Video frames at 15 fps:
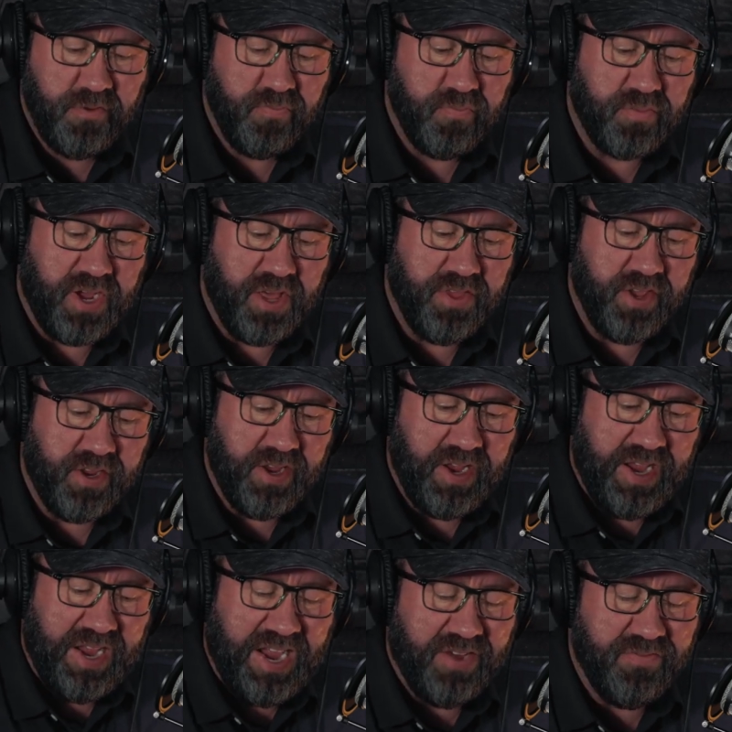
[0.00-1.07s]
But I think
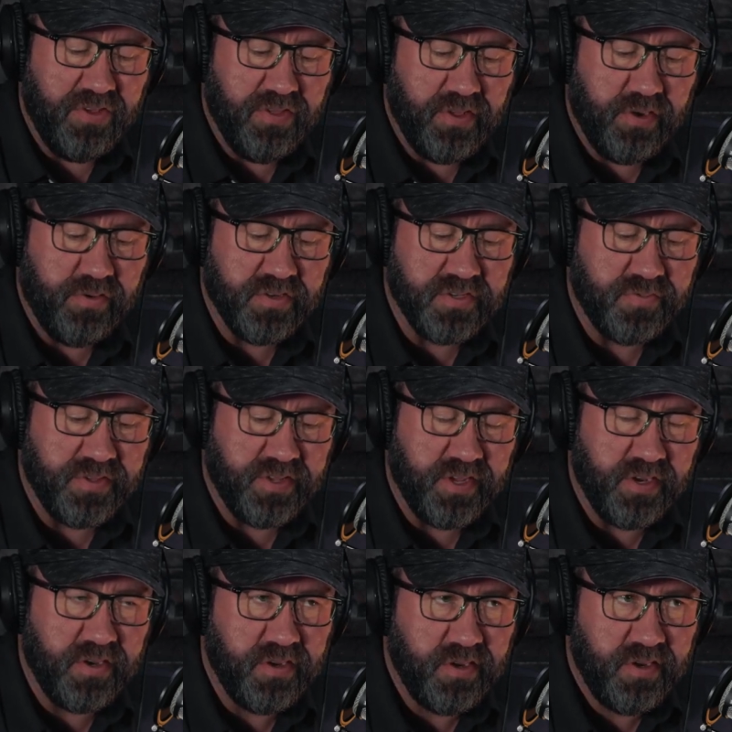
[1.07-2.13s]
having those, but
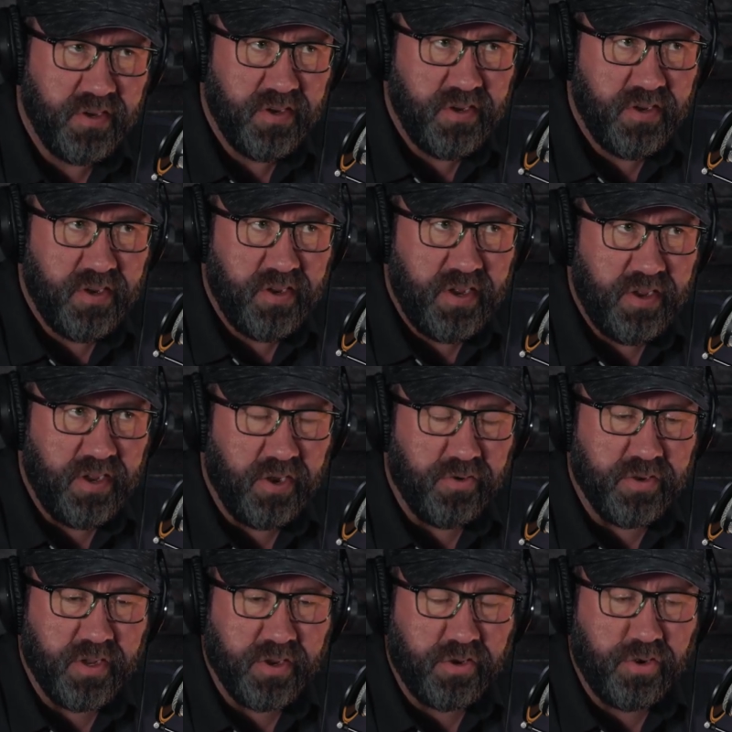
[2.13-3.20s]
then
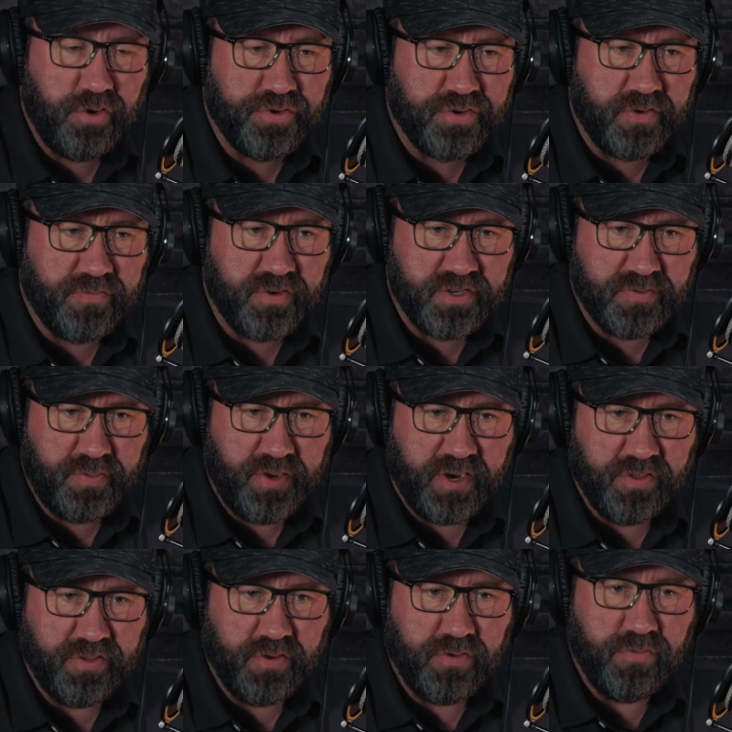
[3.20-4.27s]
a culture of respect,
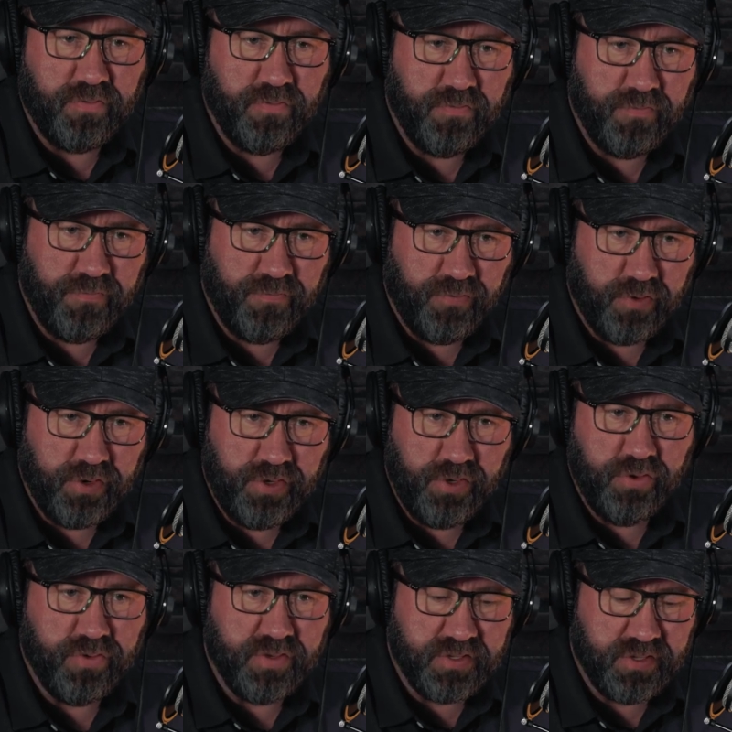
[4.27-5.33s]
though, for
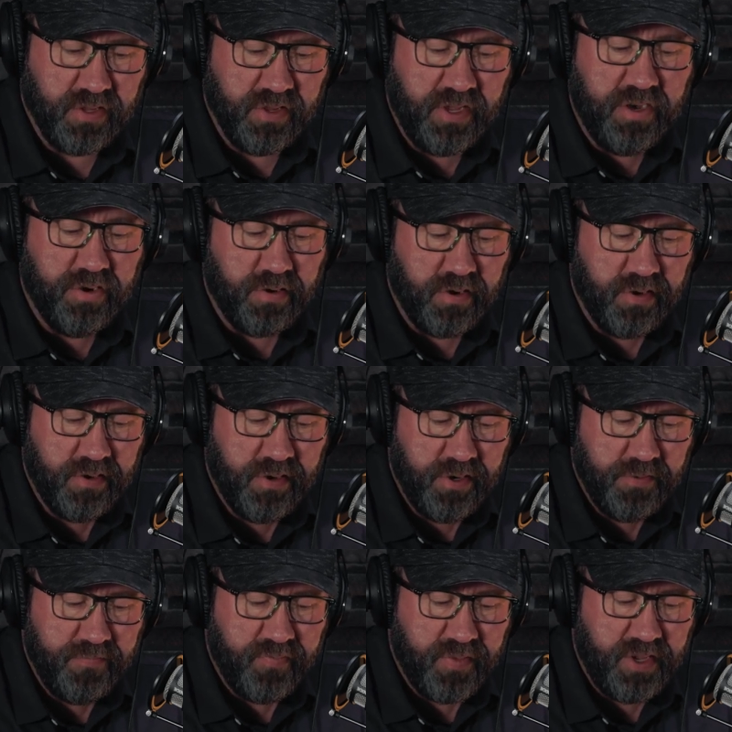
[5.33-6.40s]
you as the leader
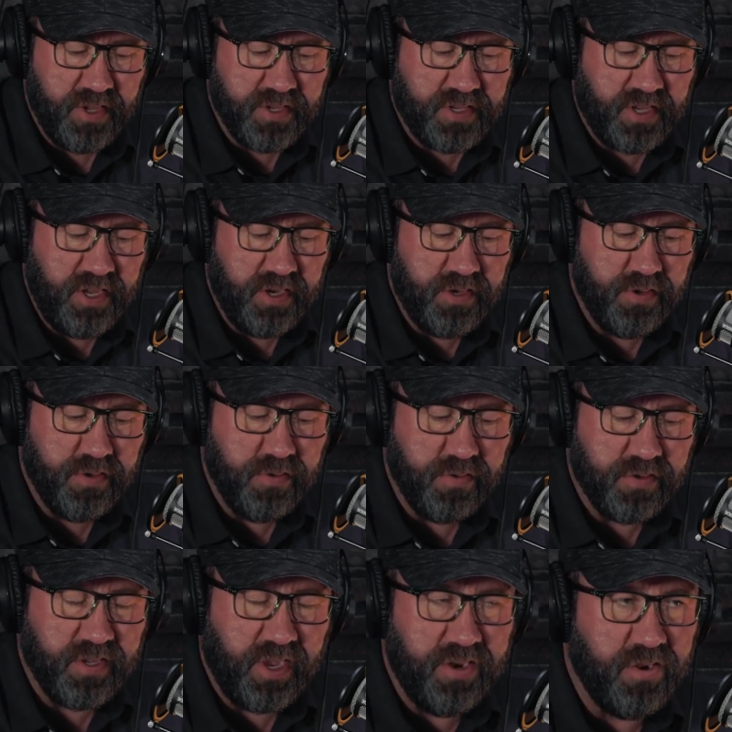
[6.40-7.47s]
is key too. Because
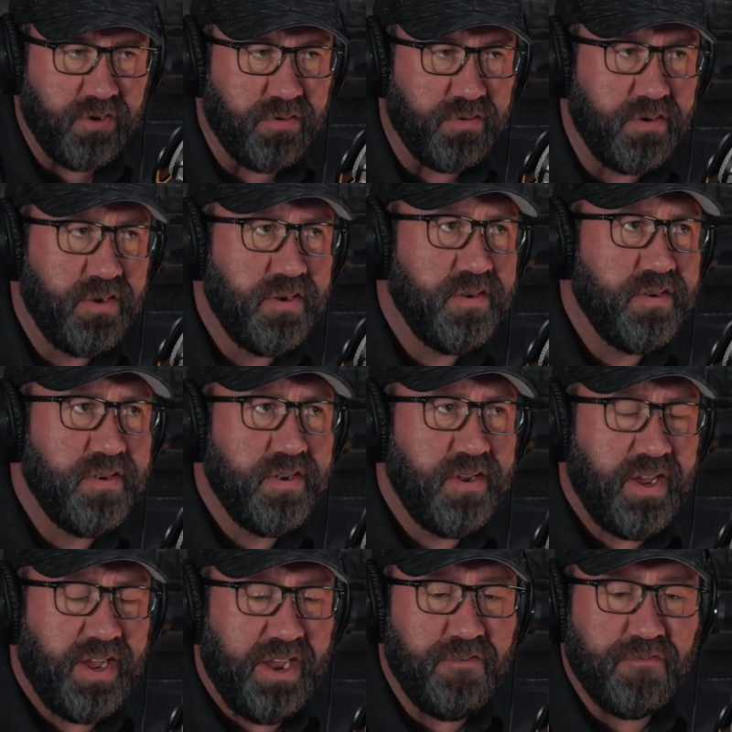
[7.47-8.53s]
I know
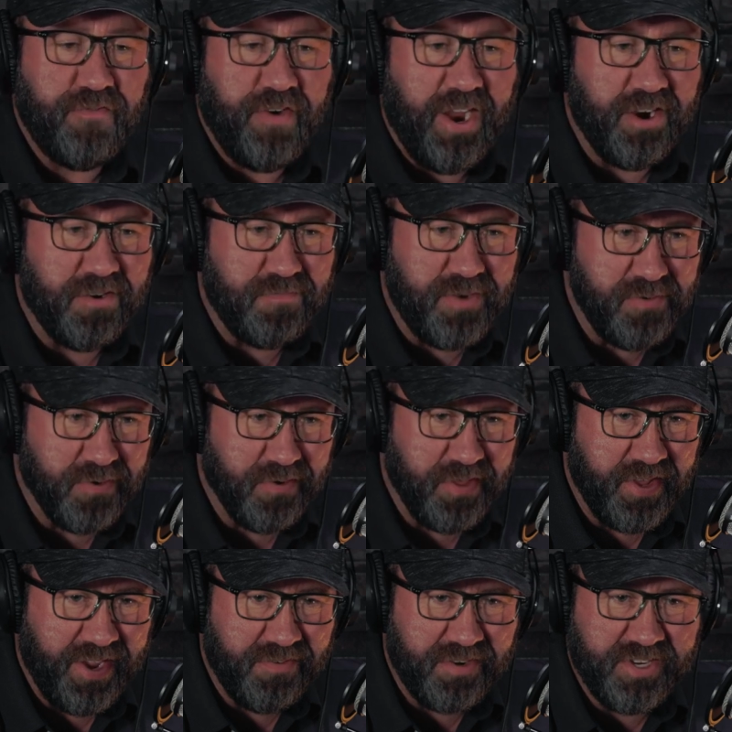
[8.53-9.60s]
I've fired people that
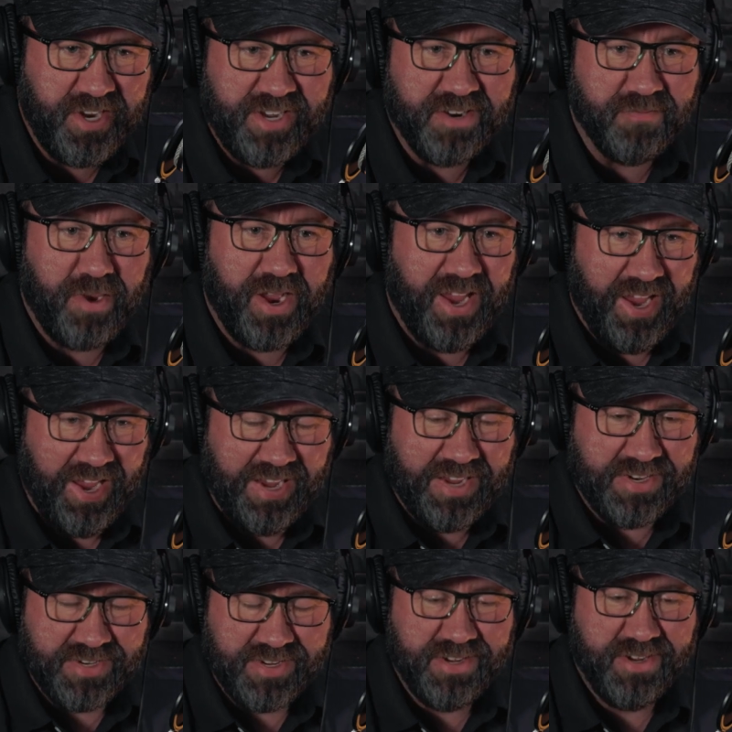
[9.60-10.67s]
have shaken my
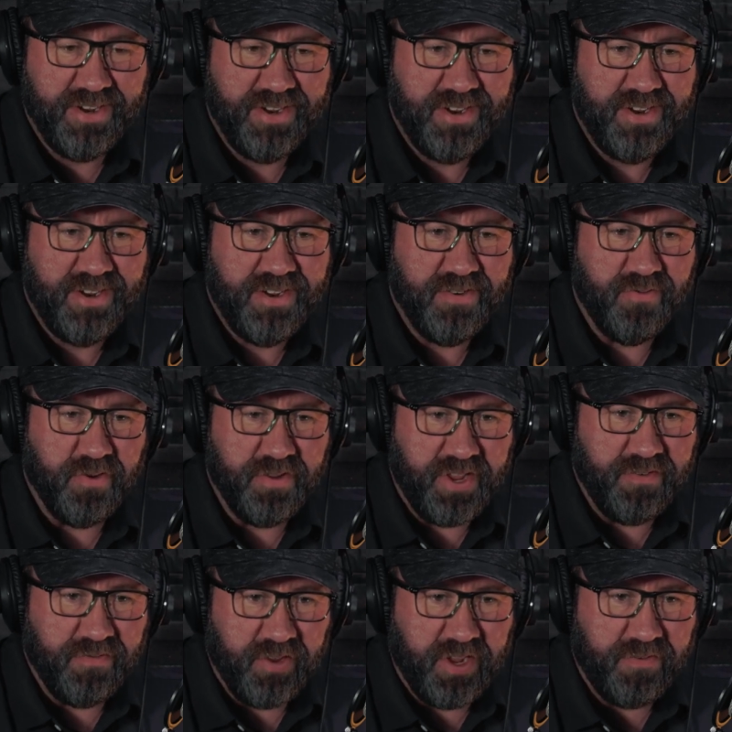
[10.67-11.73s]
hand when
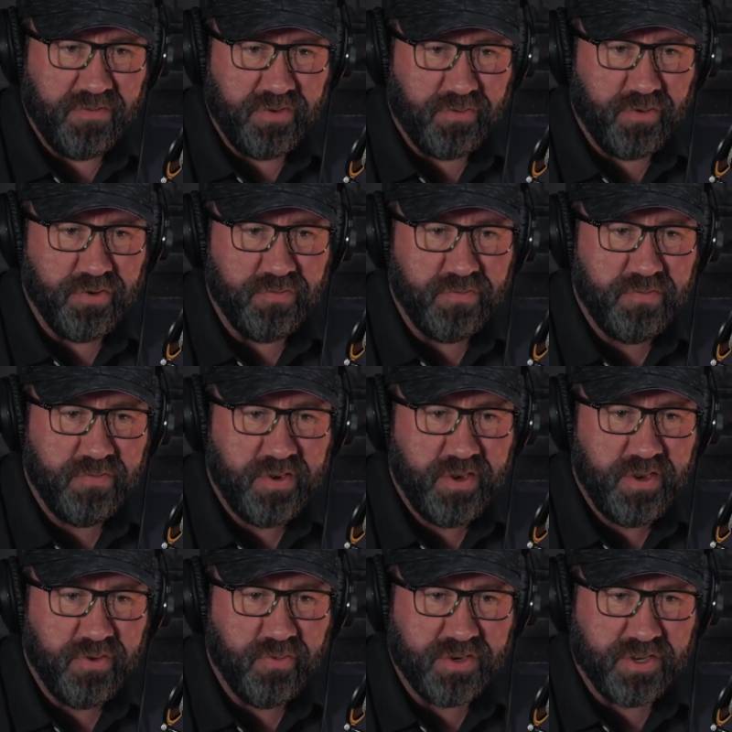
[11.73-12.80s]
they've left the room,
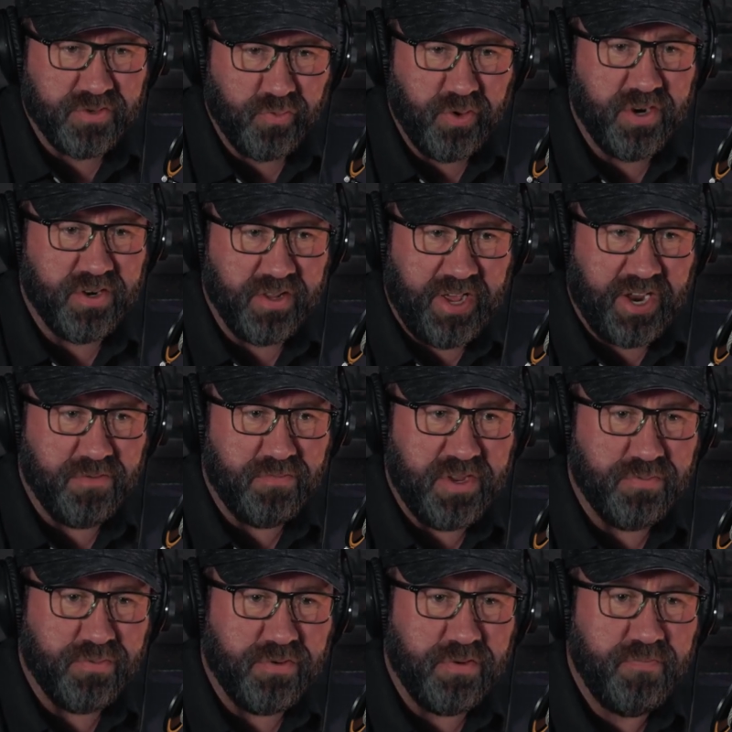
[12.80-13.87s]
which is weird to a lot of
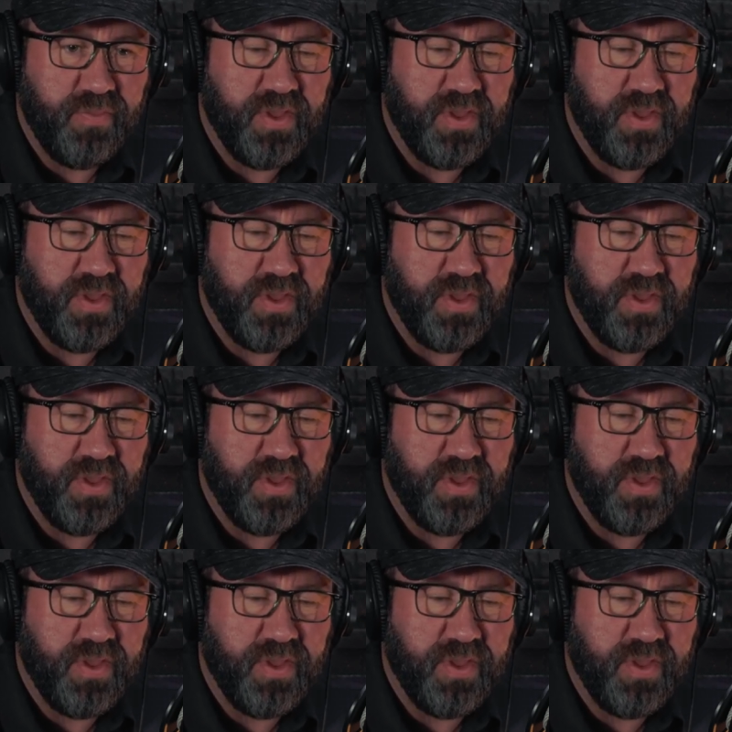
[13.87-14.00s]
people.